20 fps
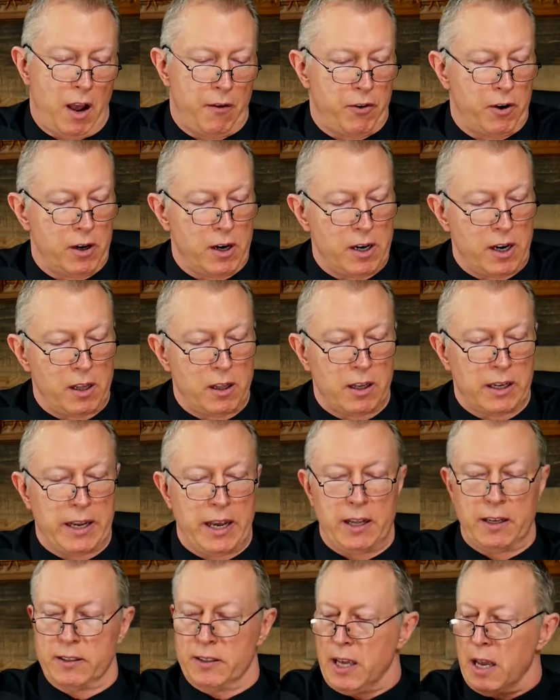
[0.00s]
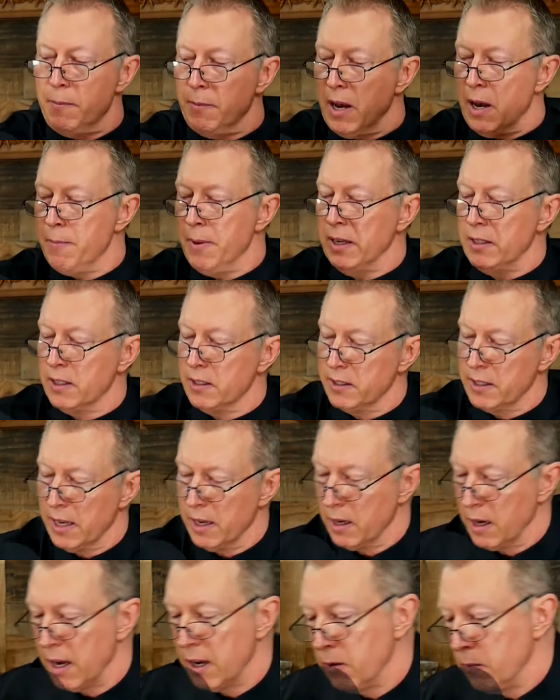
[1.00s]
I've heard another same guy basically
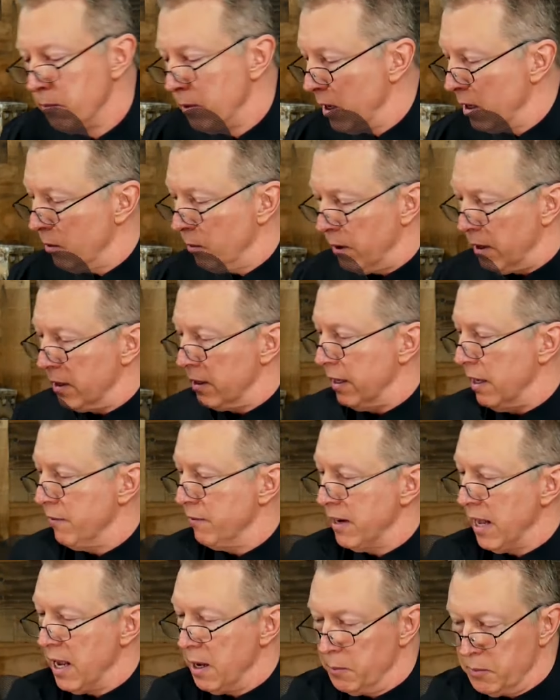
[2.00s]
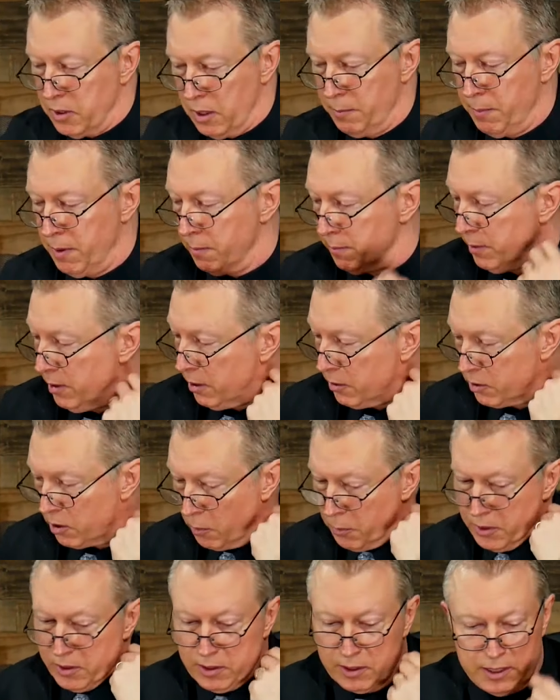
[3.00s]
saying, I don't want to give names.
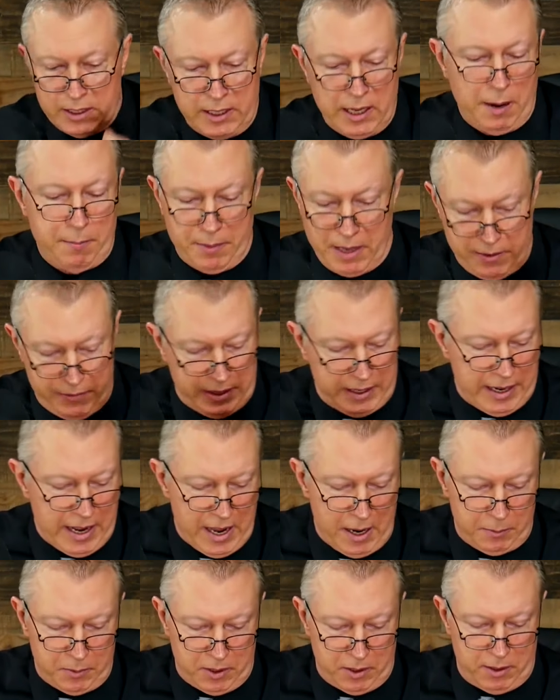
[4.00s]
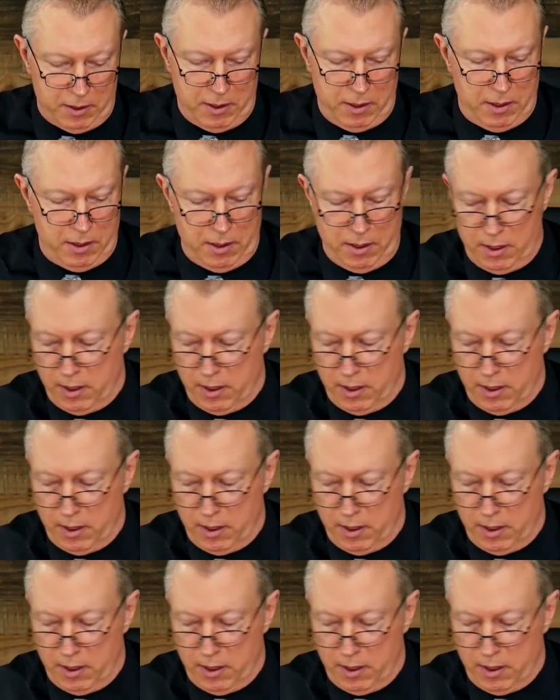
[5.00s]
It's always I'm giving names, and